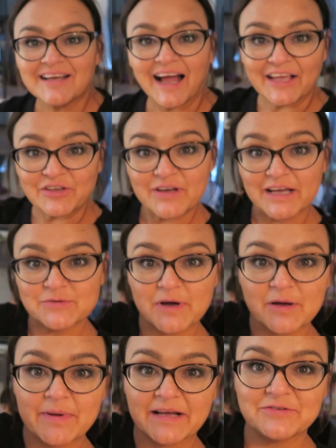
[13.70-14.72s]
Hi, you guys,
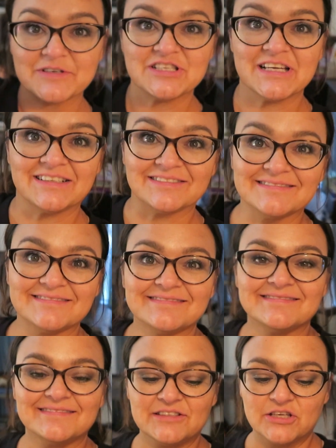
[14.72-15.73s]
welcome back to our channel.
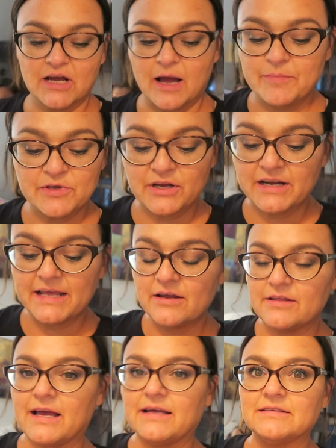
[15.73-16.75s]
You're gonna
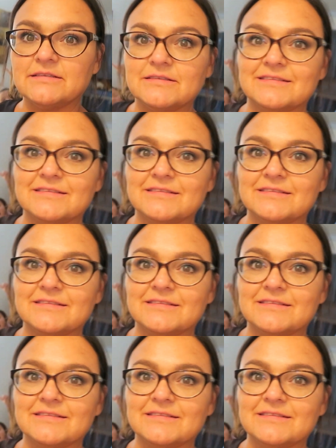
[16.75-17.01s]
hear that.